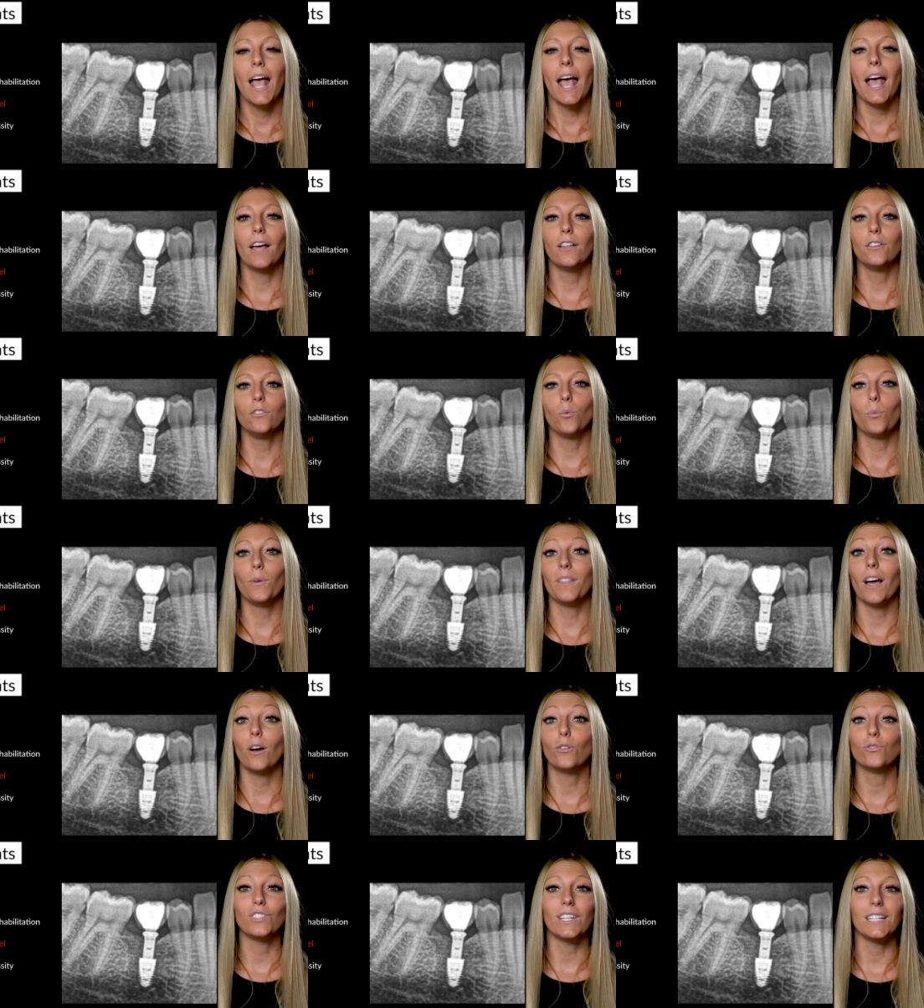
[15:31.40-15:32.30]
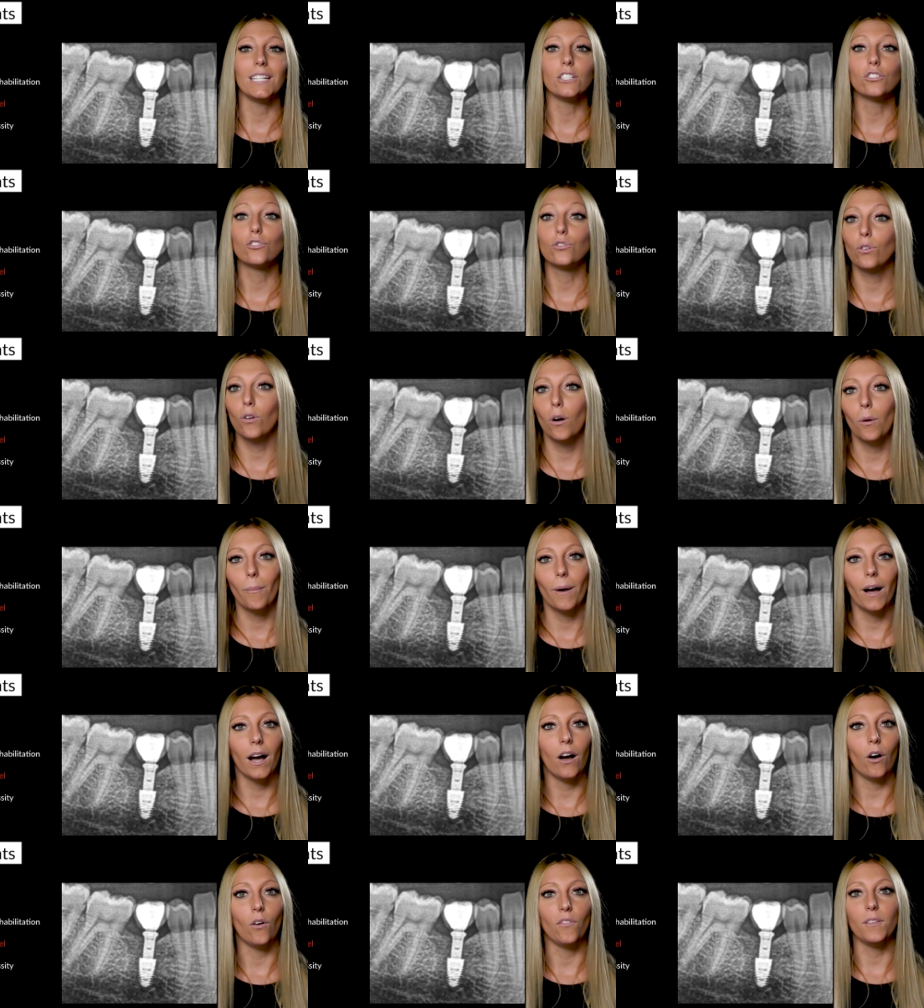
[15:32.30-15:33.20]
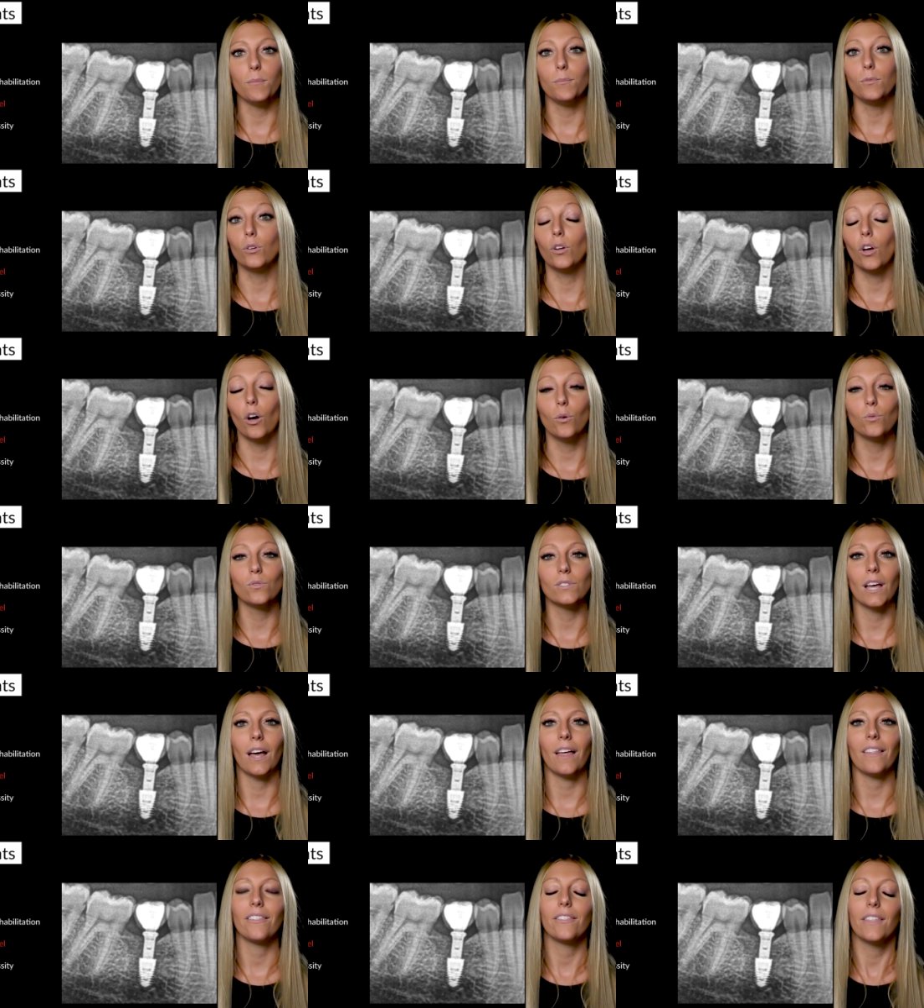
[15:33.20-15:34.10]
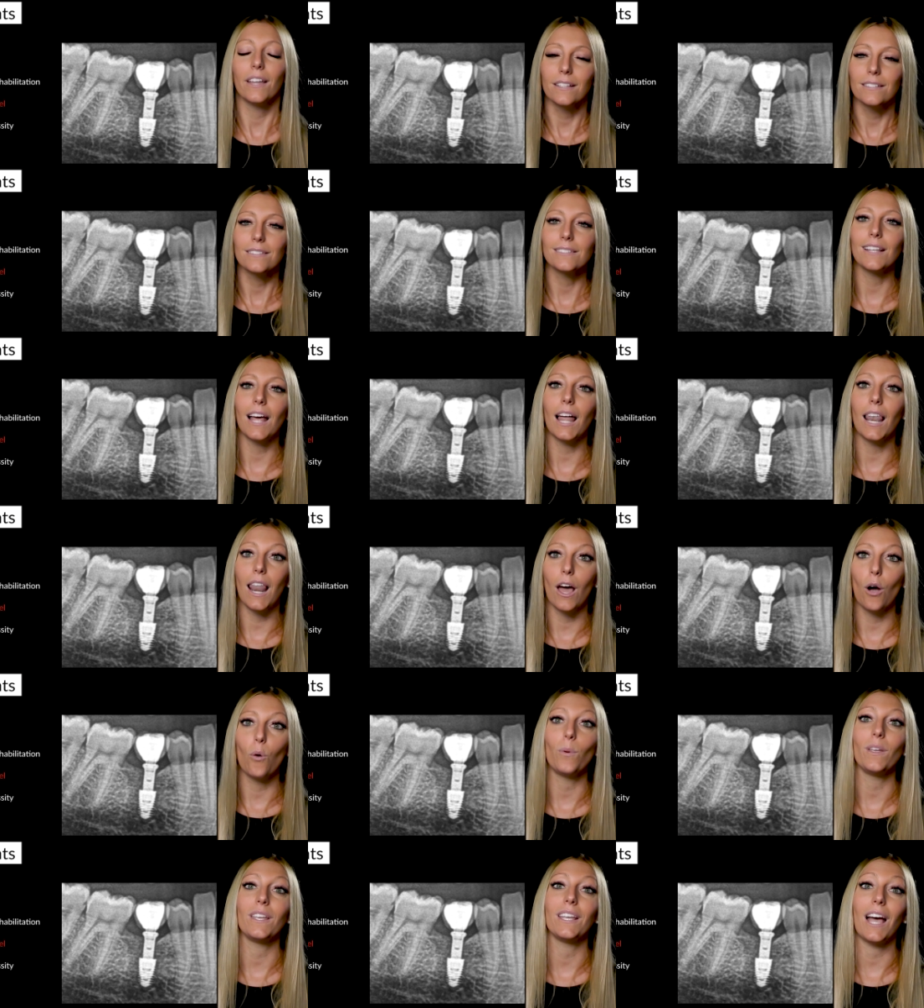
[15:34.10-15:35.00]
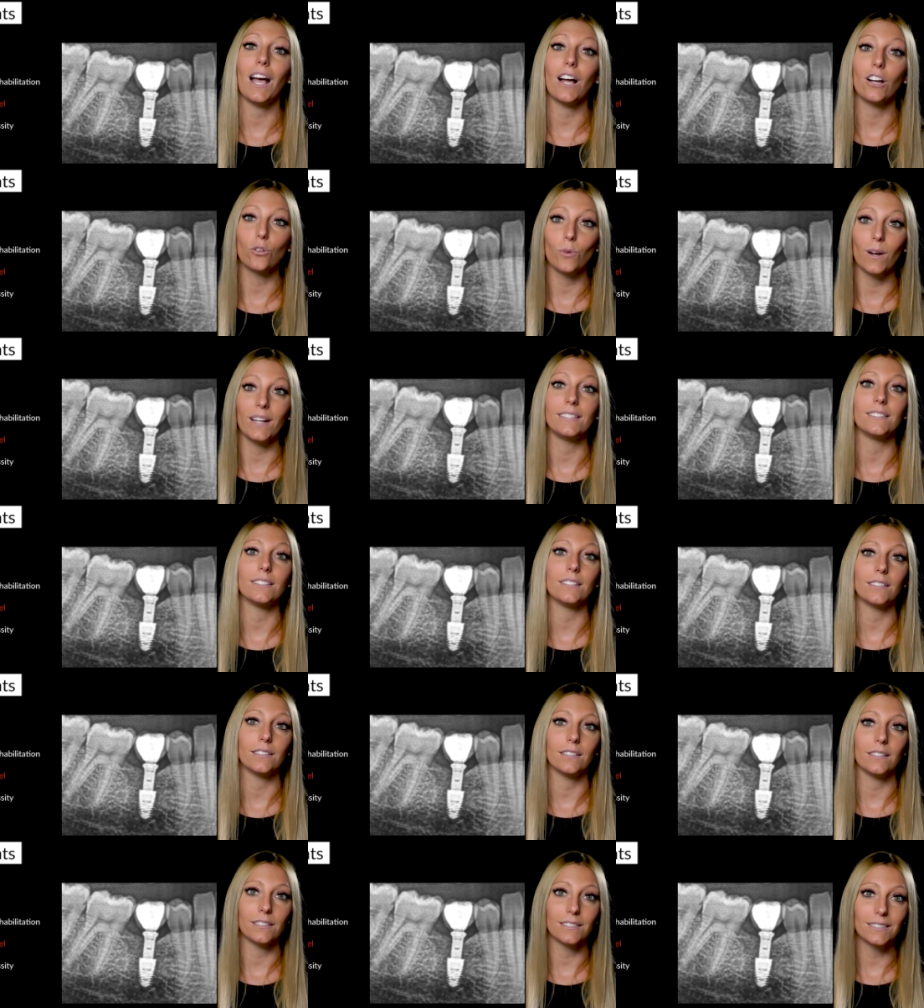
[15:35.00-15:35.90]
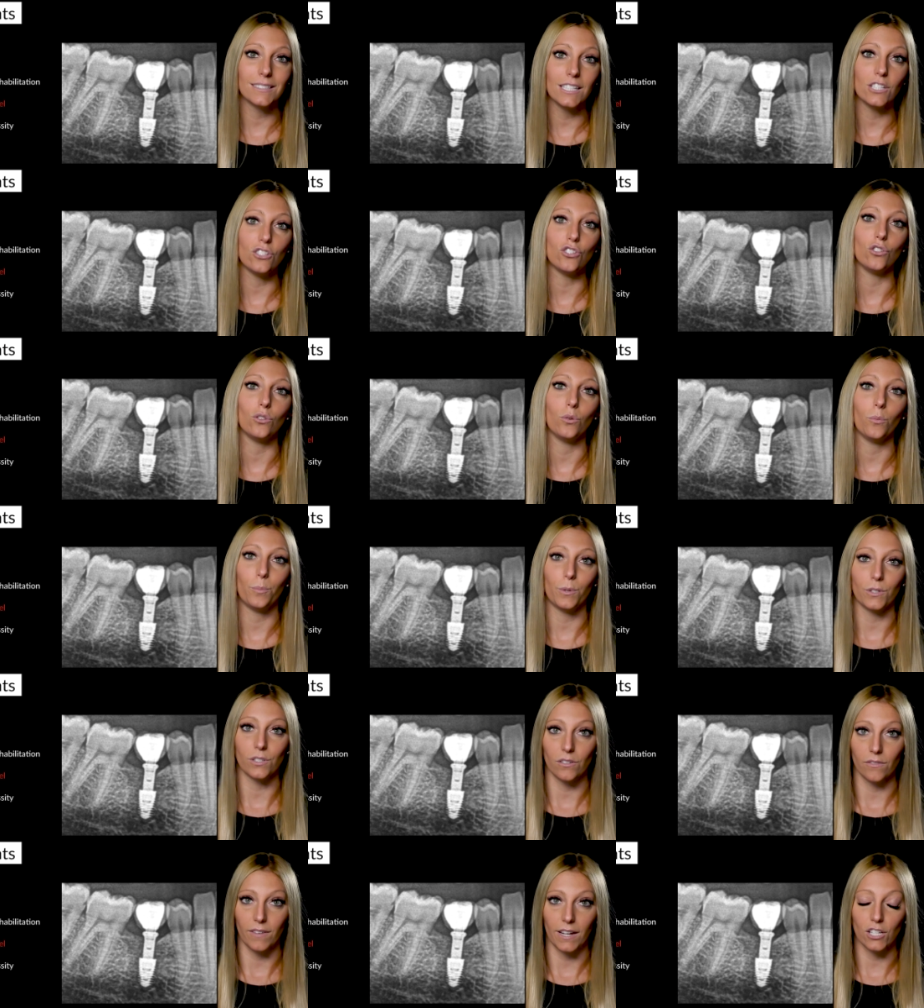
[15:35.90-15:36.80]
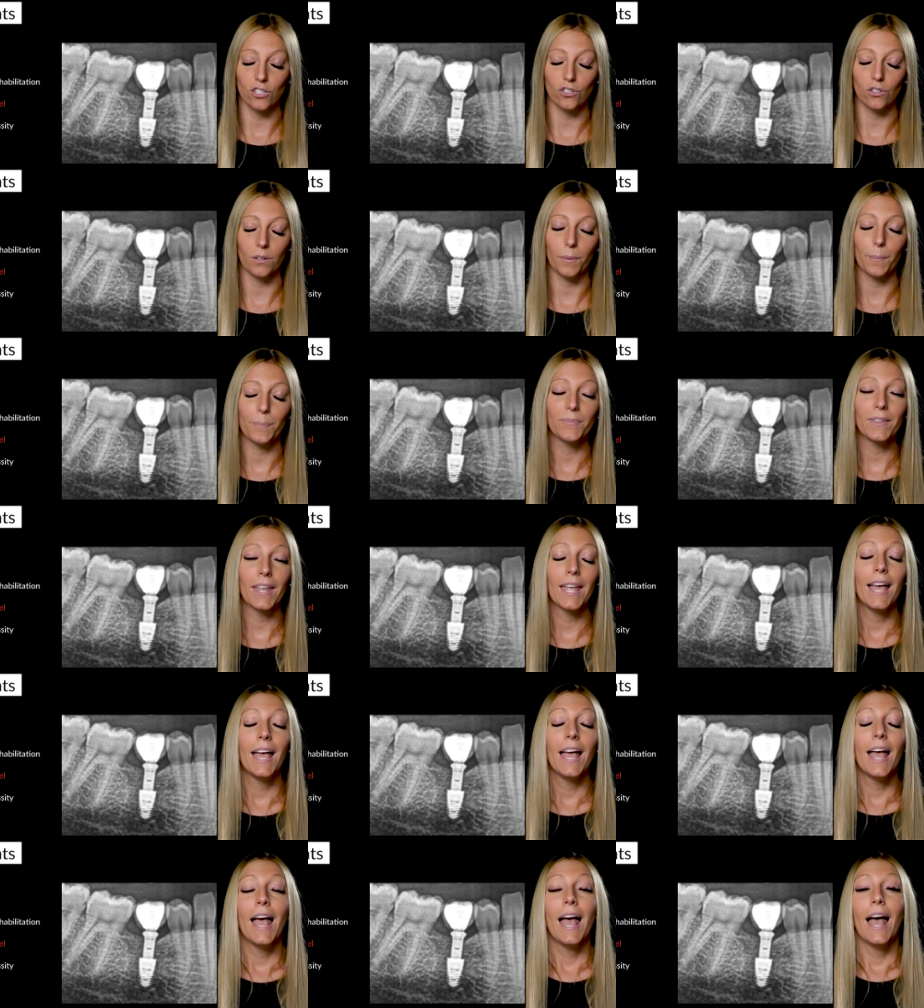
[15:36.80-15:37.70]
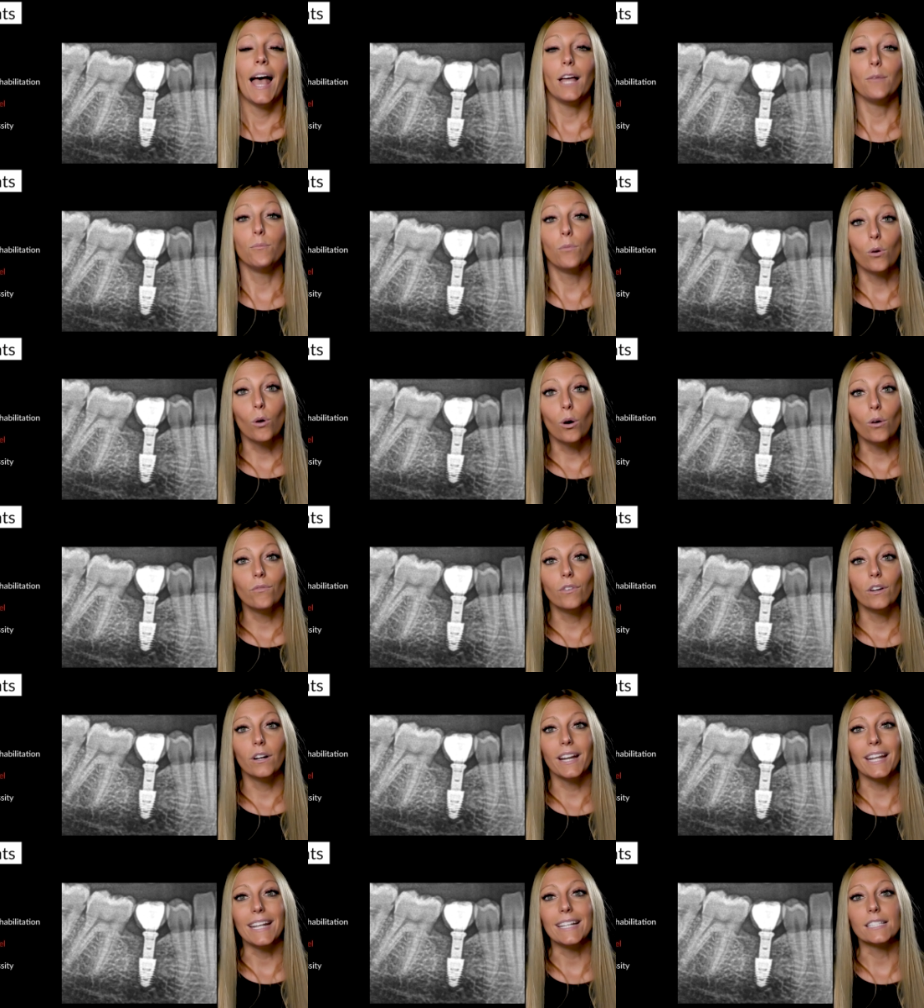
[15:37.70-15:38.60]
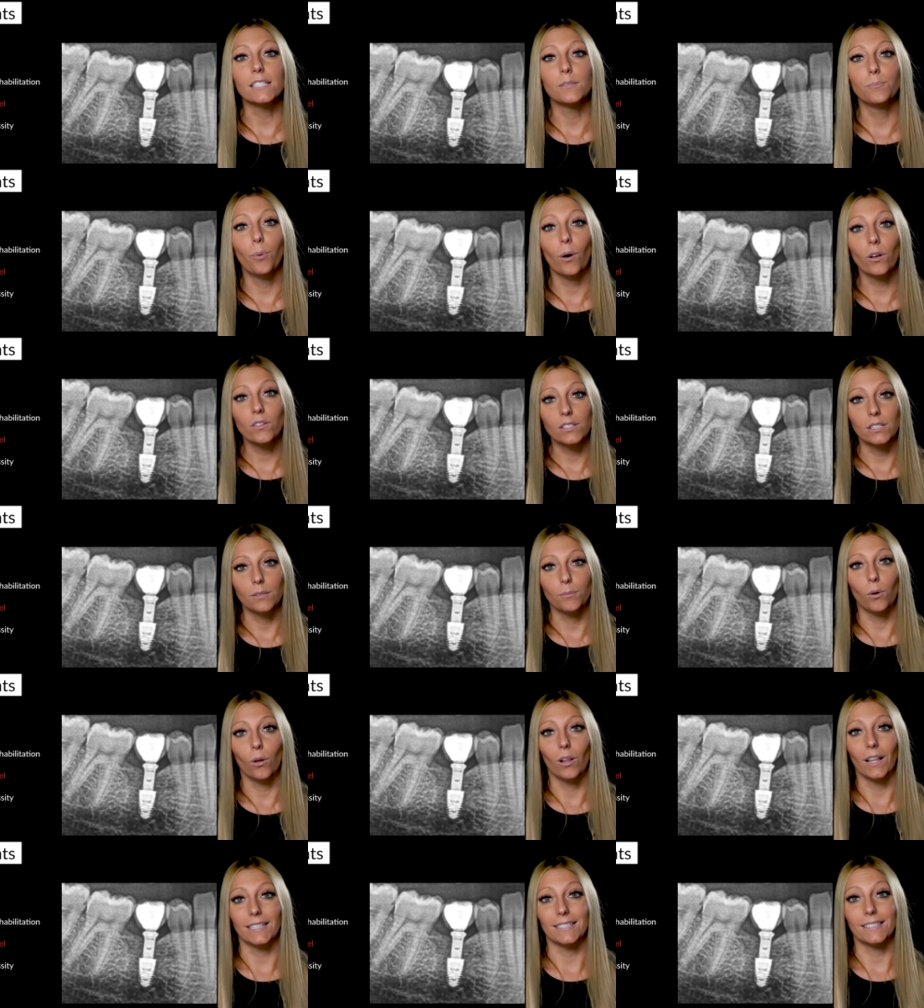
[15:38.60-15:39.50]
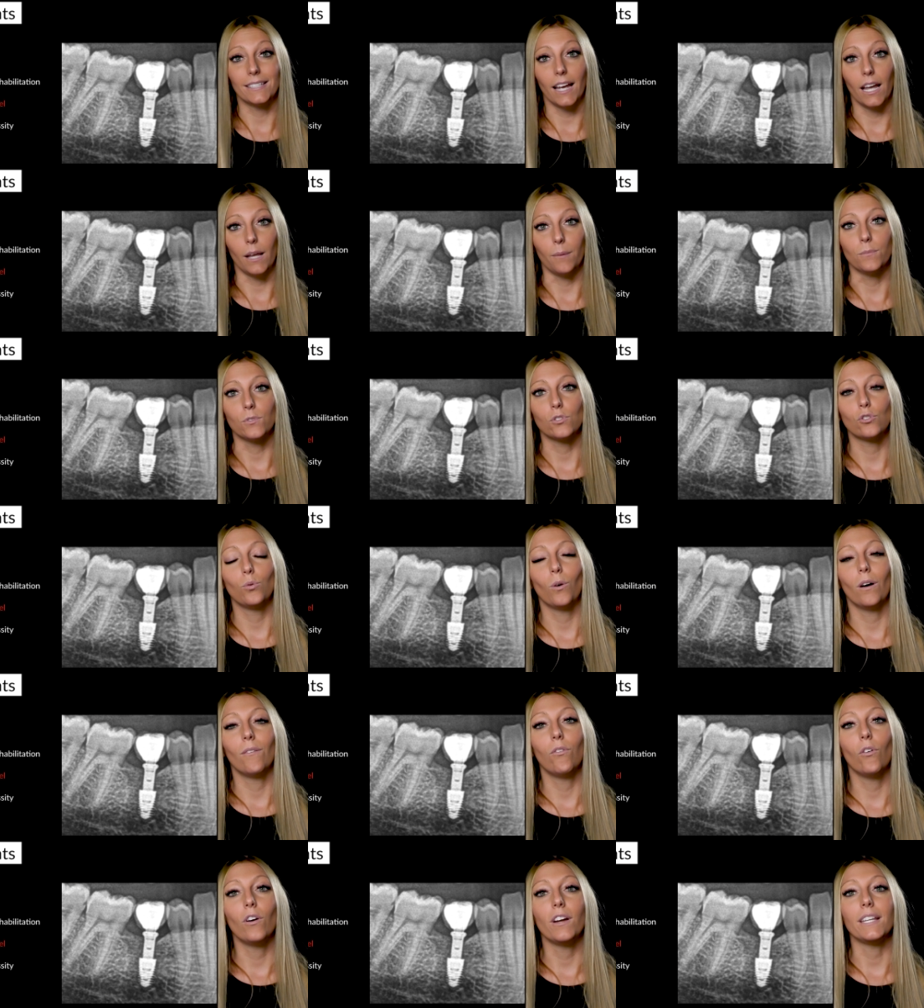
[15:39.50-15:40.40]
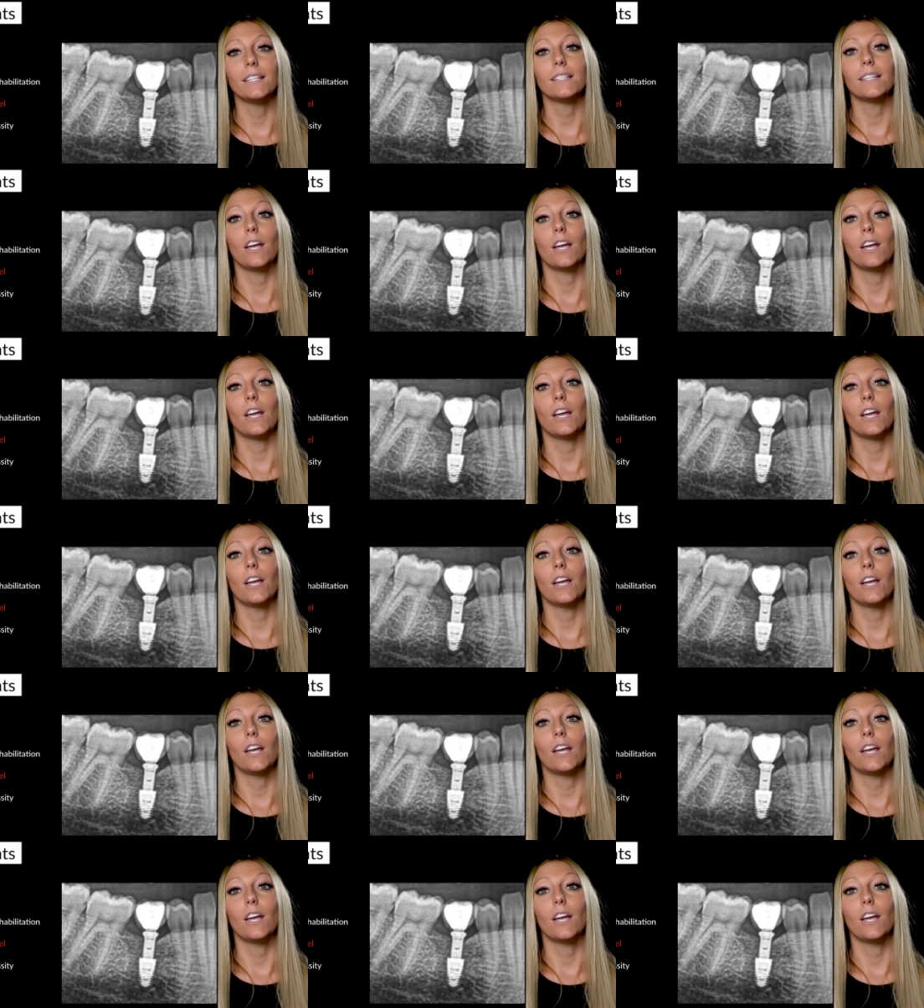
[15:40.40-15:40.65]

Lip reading: and without any trauma on the mucosa, thus allowing a greater tissue preservation. And moreover, it's possible at times to avoid